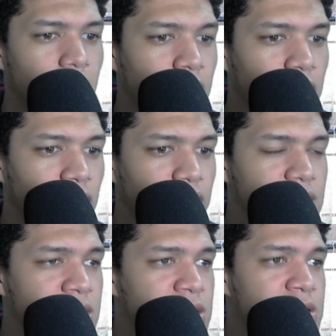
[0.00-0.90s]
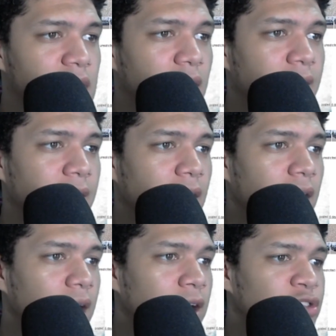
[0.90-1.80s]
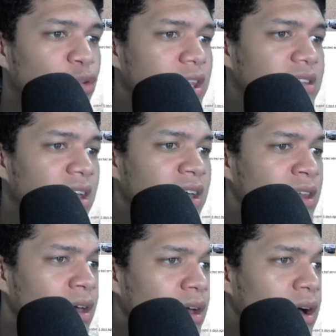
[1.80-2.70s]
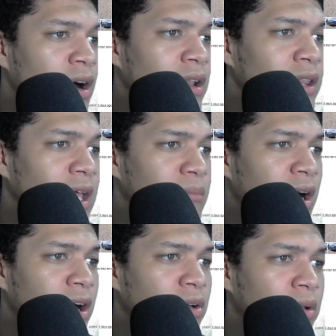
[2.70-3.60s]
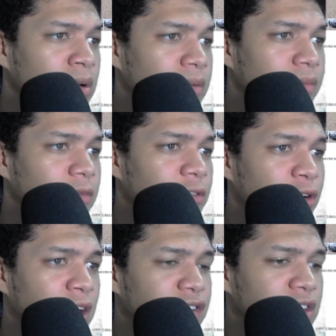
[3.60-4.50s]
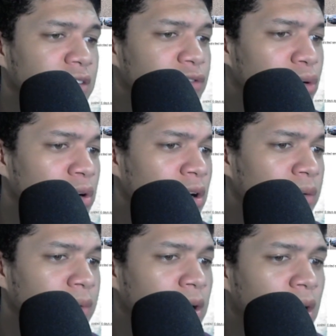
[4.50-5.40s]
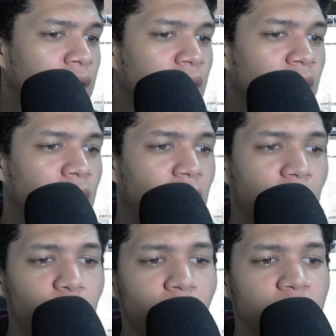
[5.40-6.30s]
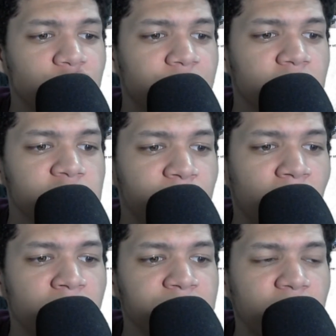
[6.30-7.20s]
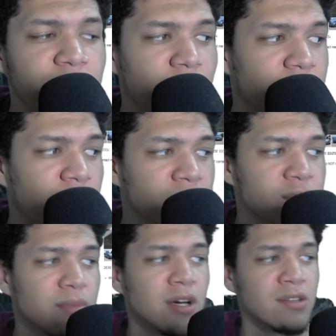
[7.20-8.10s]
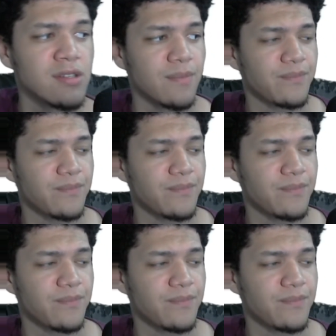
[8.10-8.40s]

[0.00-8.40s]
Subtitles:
Here is a 2010 late model for N54. Under 100,000 miles, 95,000 miles.